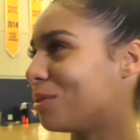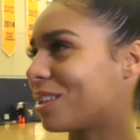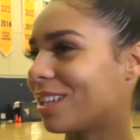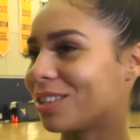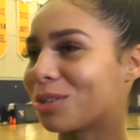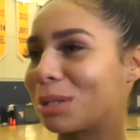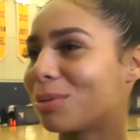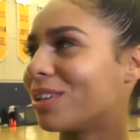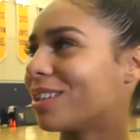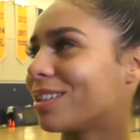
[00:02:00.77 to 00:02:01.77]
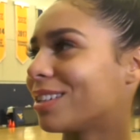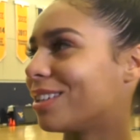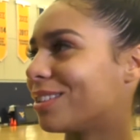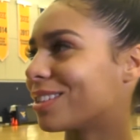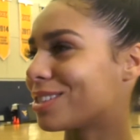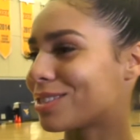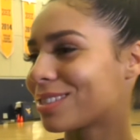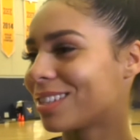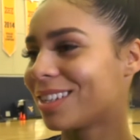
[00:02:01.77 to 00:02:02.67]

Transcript: you think a three pointer, you know, because